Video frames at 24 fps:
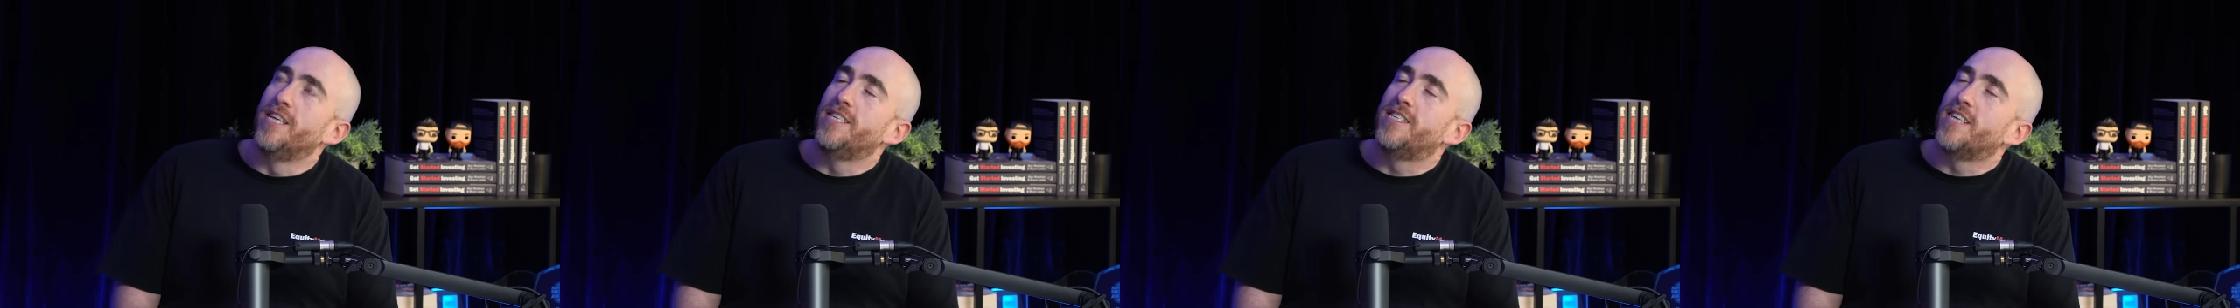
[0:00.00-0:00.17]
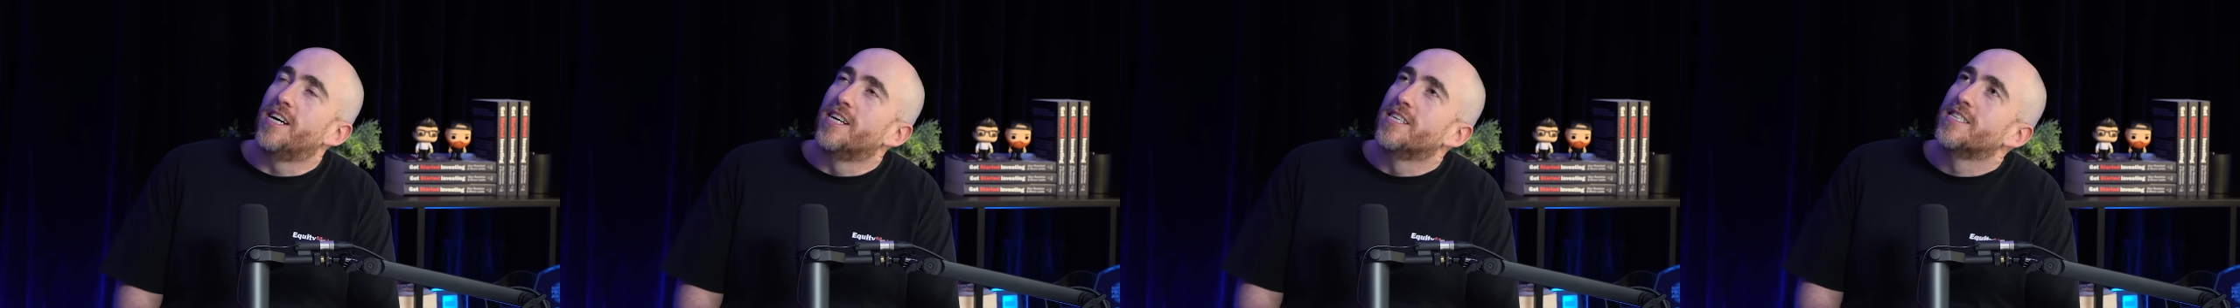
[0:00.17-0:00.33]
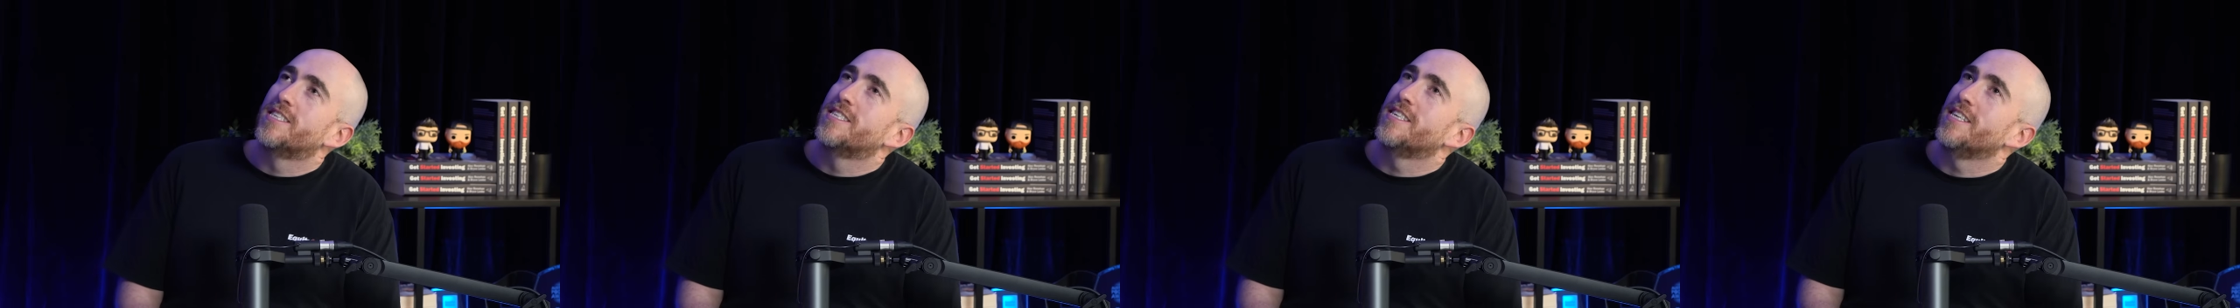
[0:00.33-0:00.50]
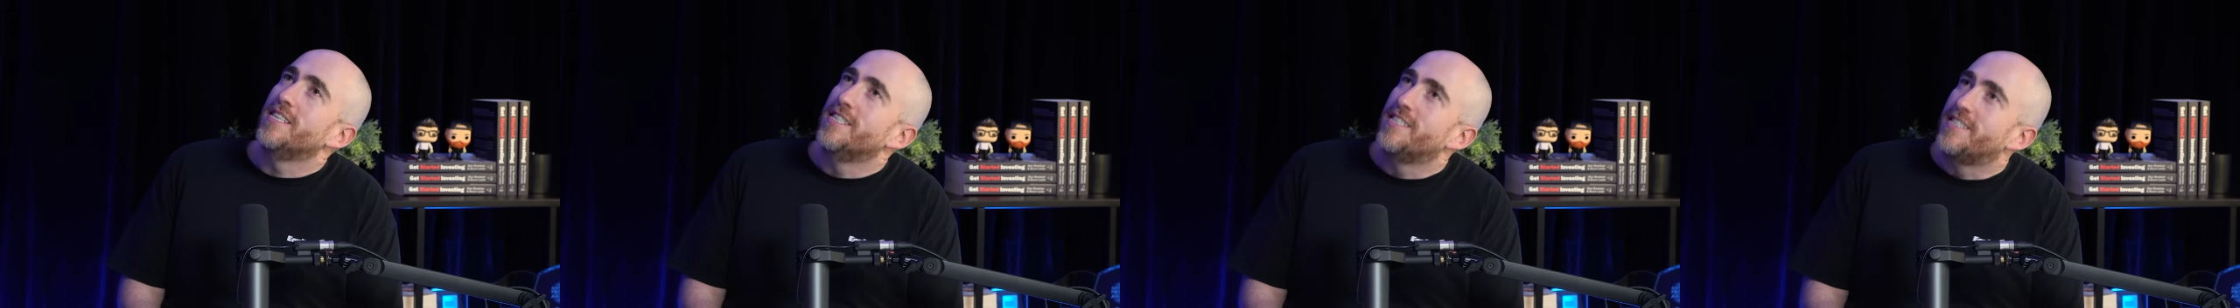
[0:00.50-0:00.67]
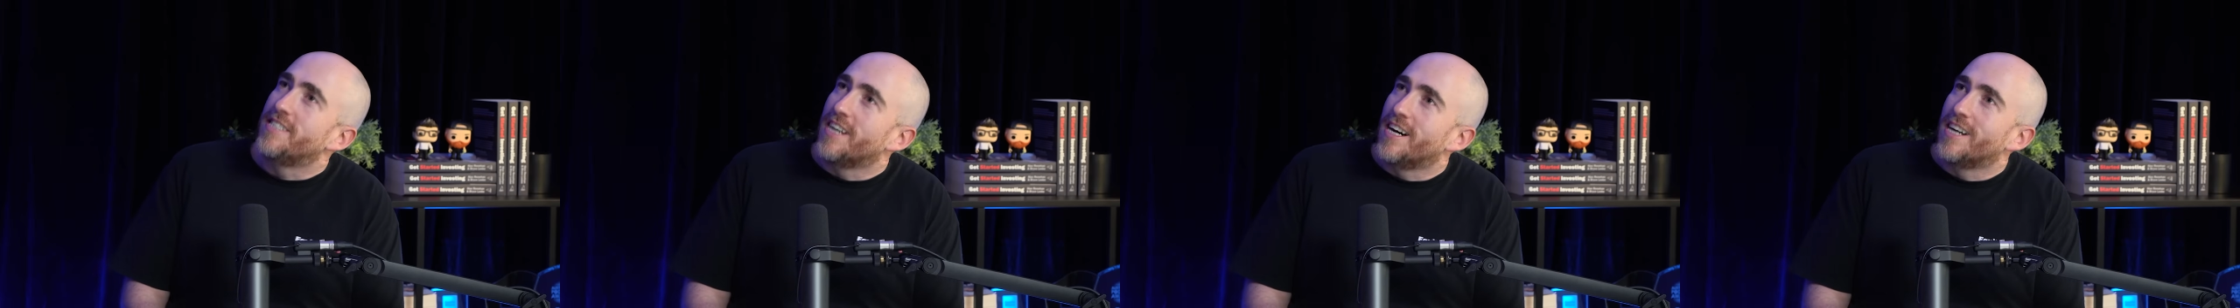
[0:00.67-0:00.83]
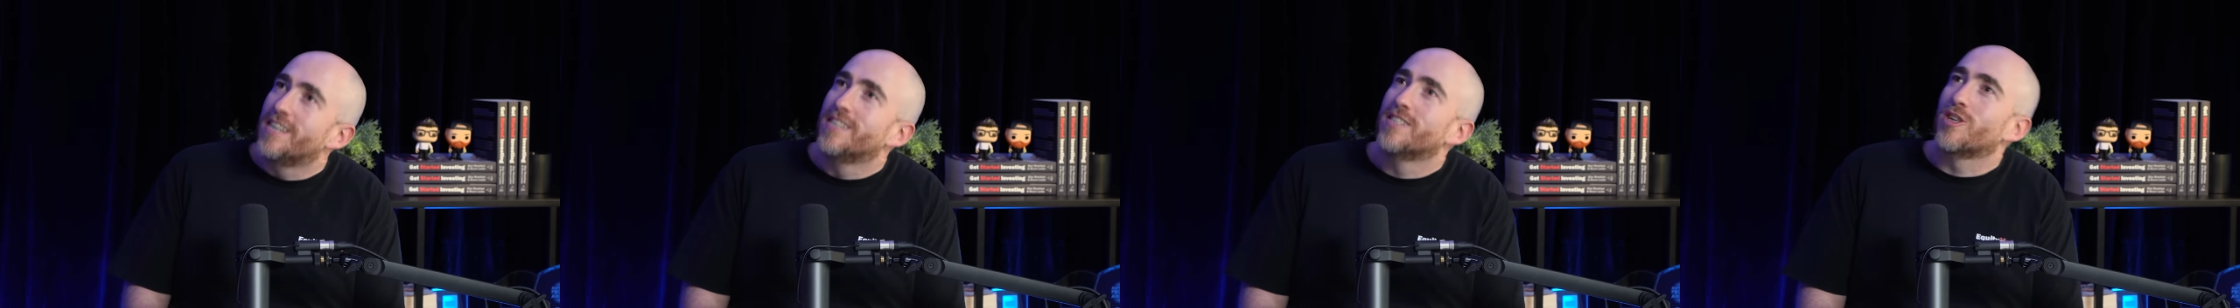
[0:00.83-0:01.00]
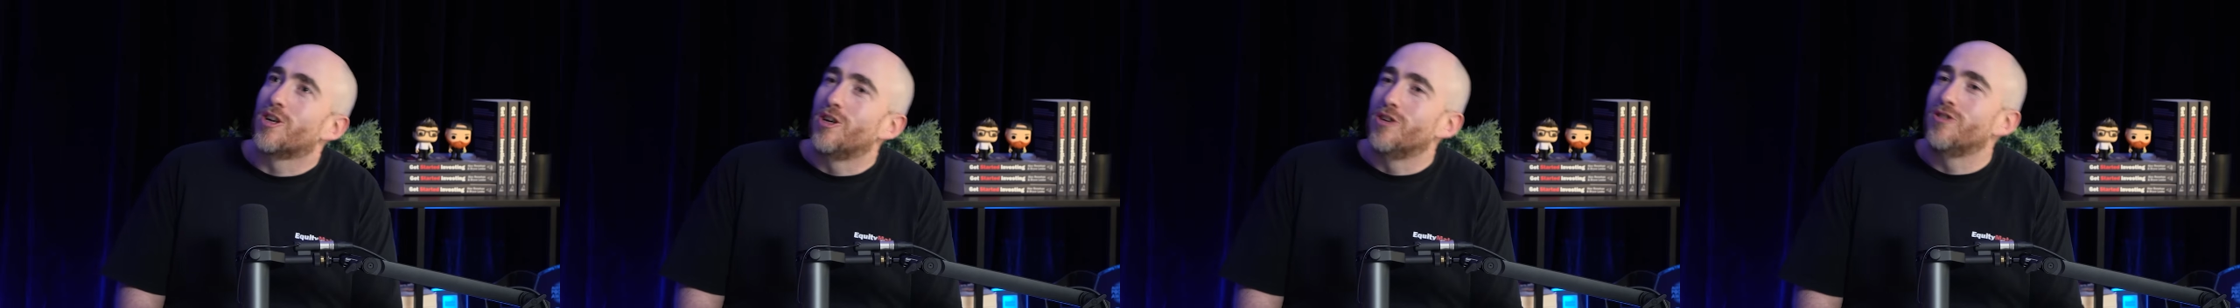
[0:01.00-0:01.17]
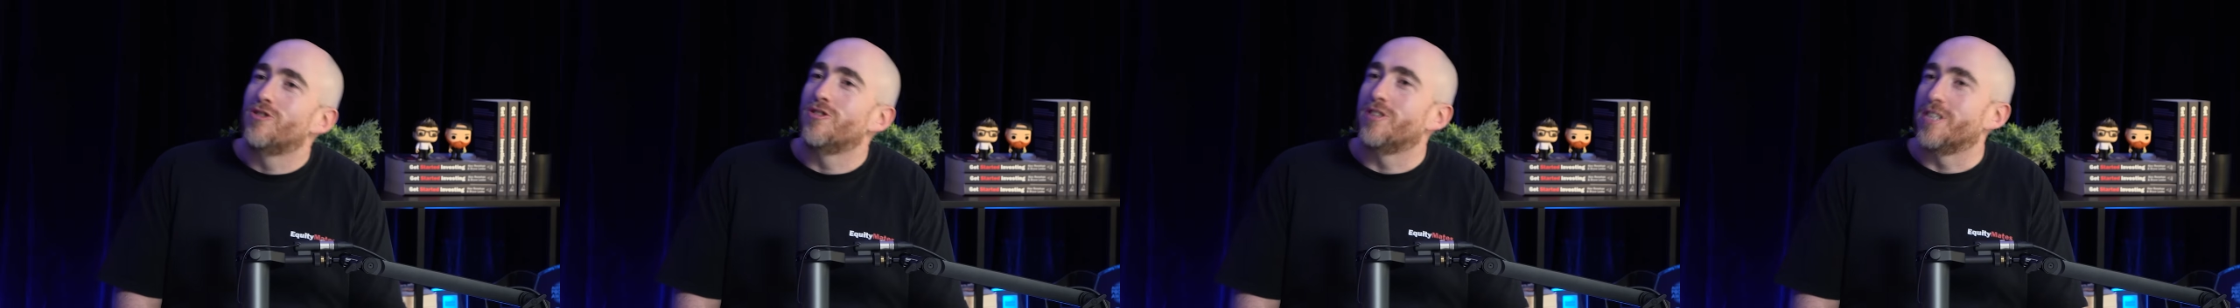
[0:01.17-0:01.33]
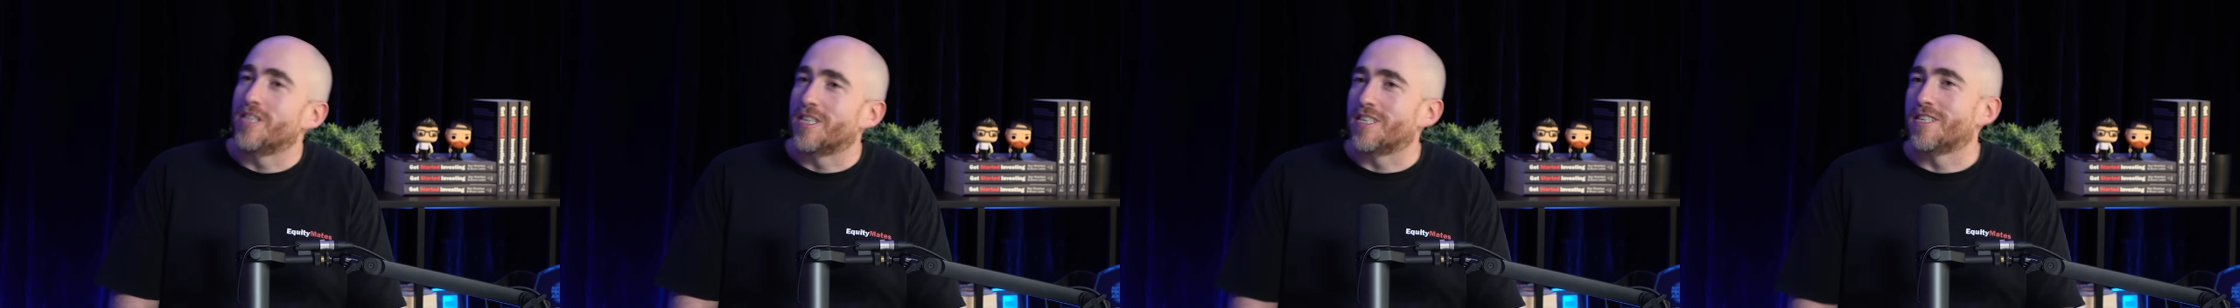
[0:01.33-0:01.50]
It does
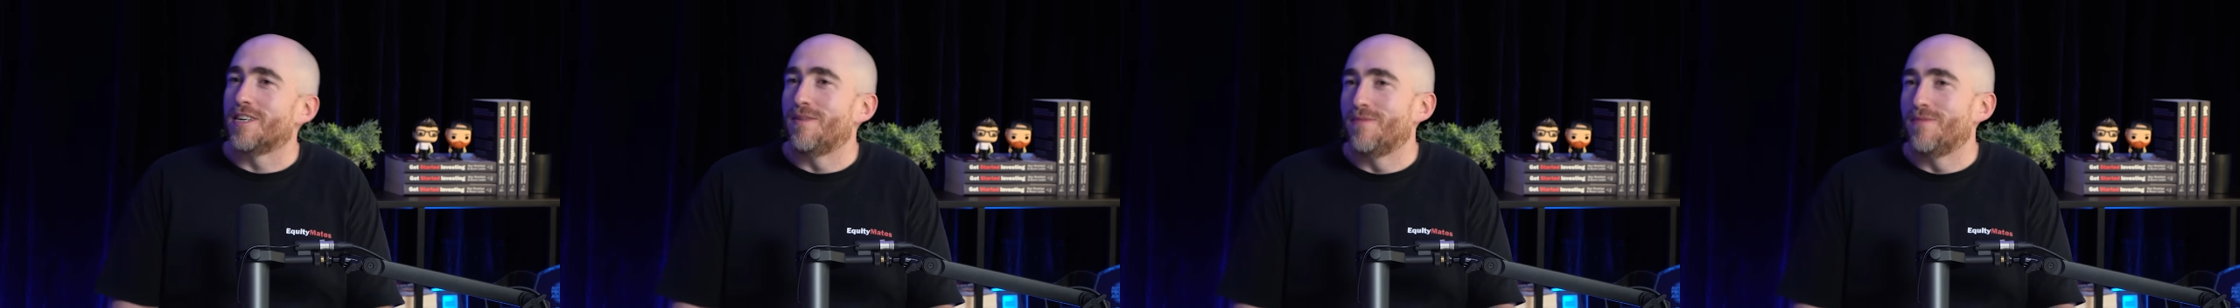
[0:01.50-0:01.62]
contradict